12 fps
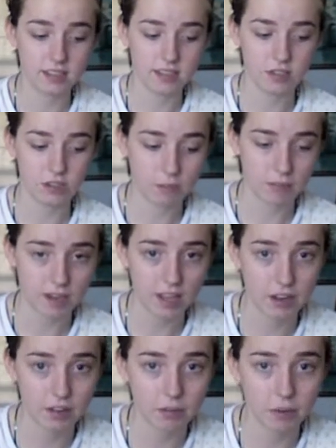stole my
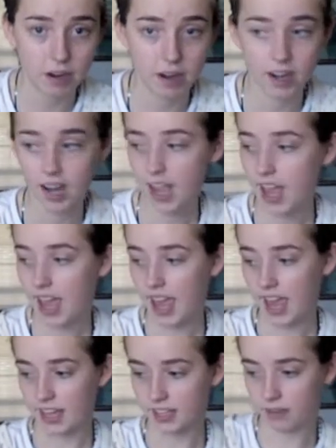underwear,
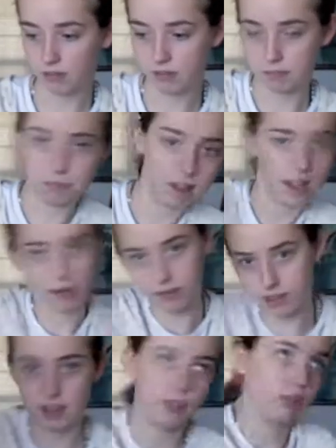and he was playing with it,